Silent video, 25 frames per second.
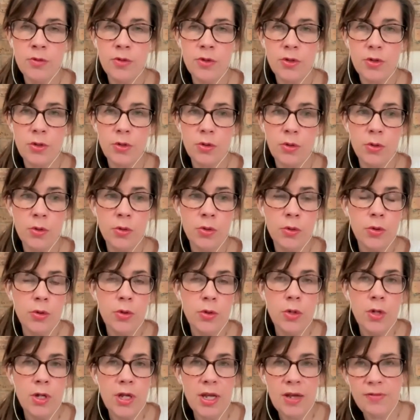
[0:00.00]
So
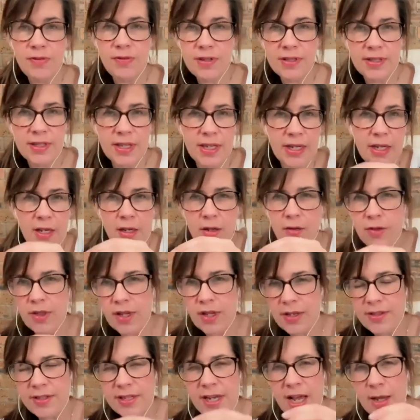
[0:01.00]
if it's like the
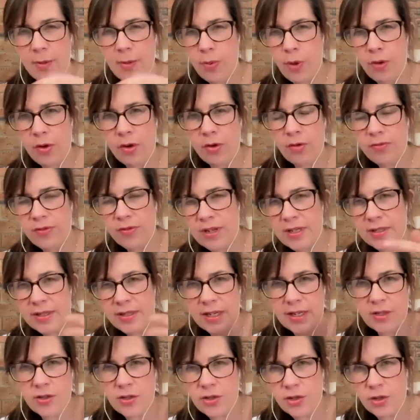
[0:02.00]
typography is
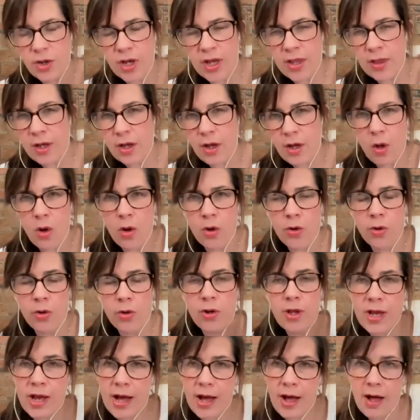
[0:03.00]
like stuck in the corner or
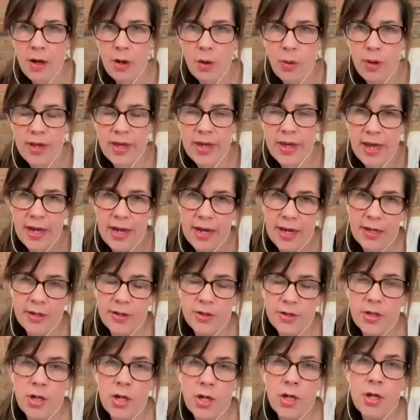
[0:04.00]
you can't quite get
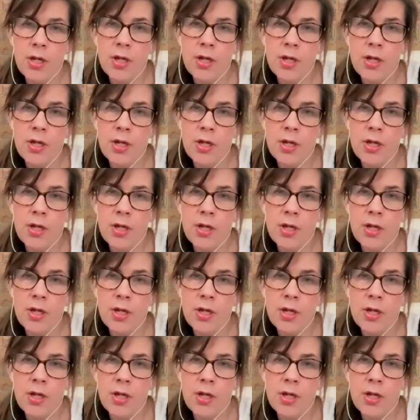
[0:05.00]
it,